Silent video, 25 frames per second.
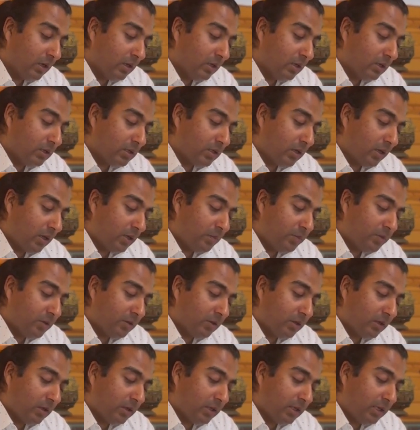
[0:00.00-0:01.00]

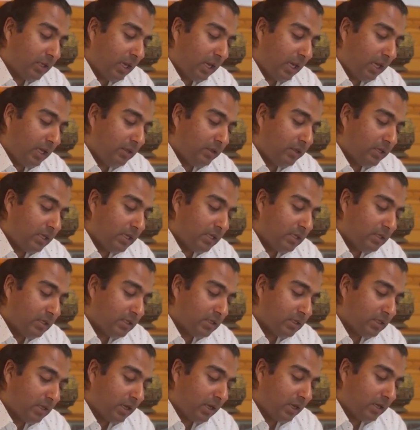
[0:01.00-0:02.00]
Sariputta gained
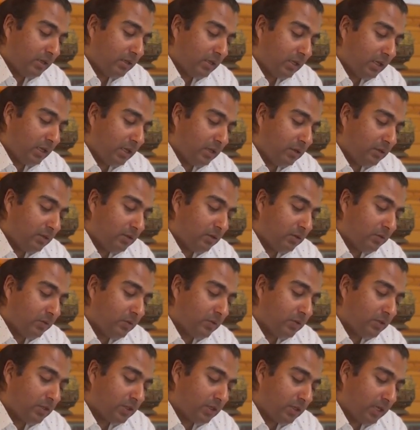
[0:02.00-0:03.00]
insight into
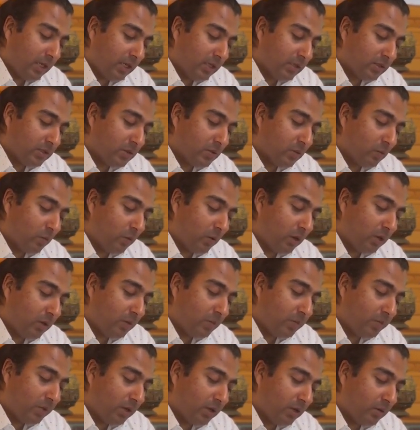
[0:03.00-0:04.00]
states one
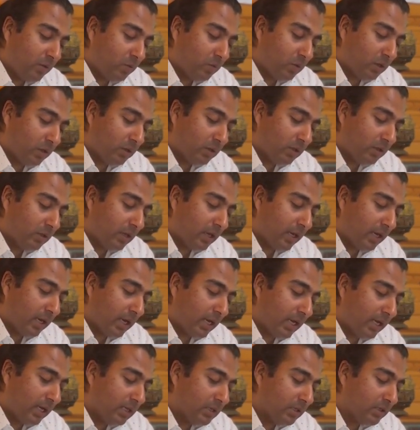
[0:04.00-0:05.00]
by one
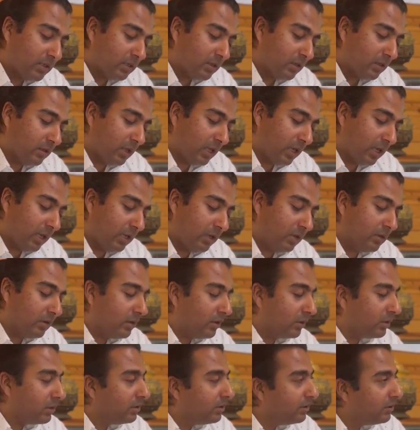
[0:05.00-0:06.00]
as they
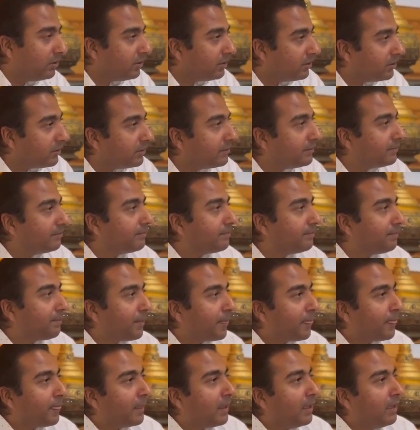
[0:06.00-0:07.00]
occurred.
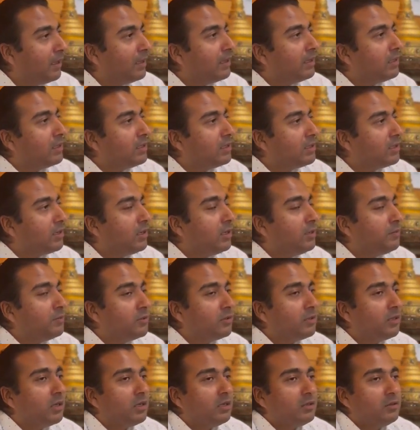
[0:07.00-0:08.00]

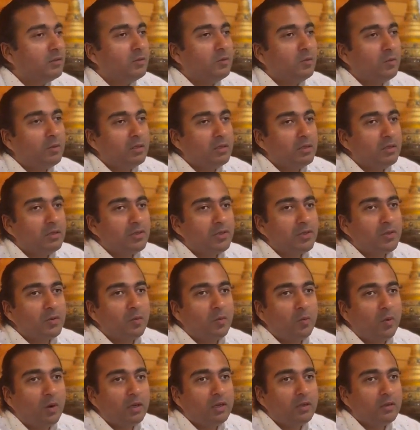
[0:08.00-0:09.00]
Sariputta was
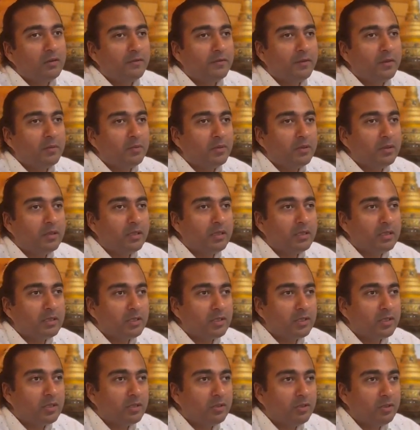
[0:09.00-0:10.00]
one of the
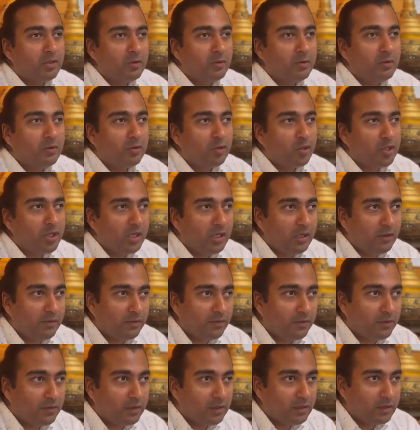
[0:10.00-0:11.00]
Buddha's two
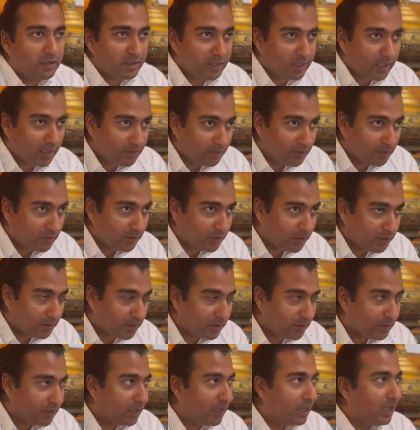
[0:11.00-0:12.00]
chief disciples.
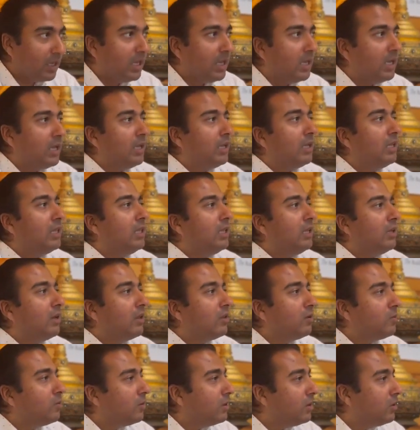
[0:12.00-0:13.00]
The
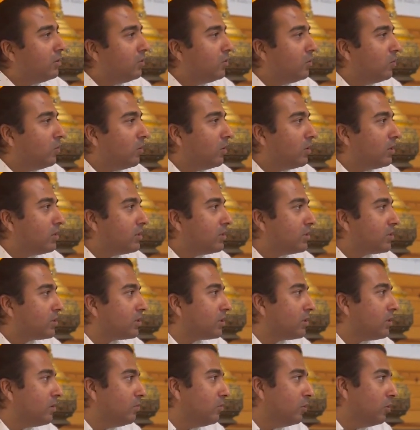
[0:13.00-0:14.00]
other one was
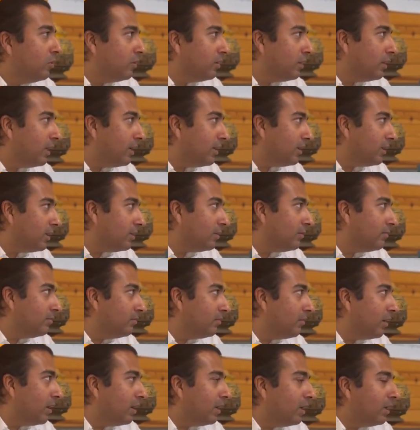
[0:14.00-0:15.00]
Moggallana,
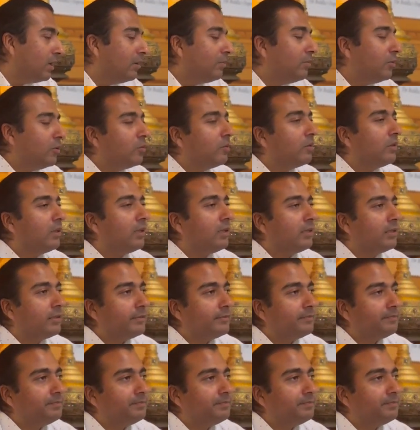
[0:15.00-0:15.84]
Mahamoggallana.